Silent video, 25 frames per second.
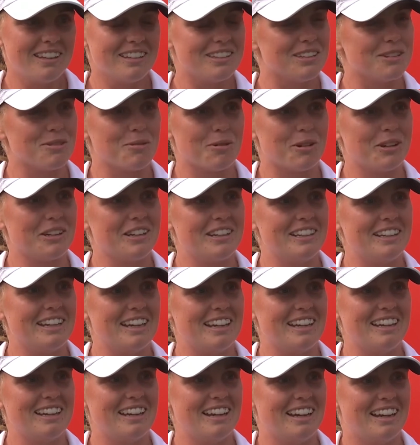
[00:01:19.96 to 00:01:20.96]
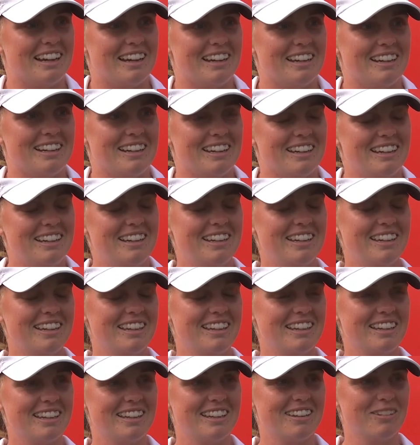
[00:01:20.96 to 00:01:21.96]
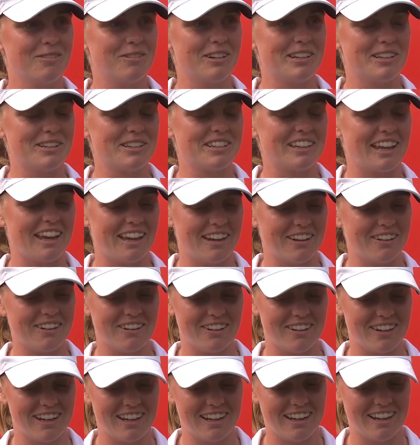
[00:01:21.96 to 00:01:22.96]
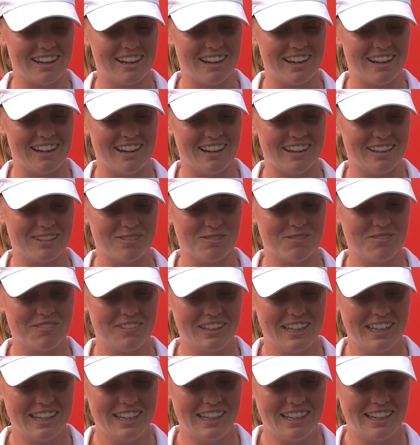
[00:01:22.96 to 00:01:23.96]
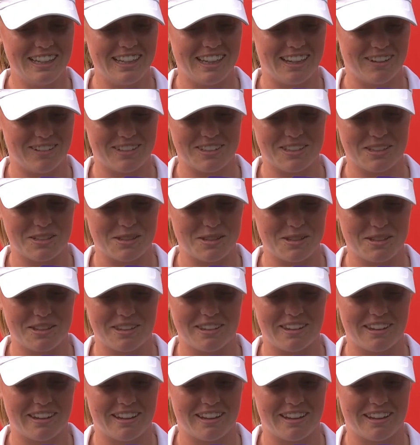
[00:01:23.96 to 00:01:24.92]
just wanted that uh, winners category, and um, yeah, I was just.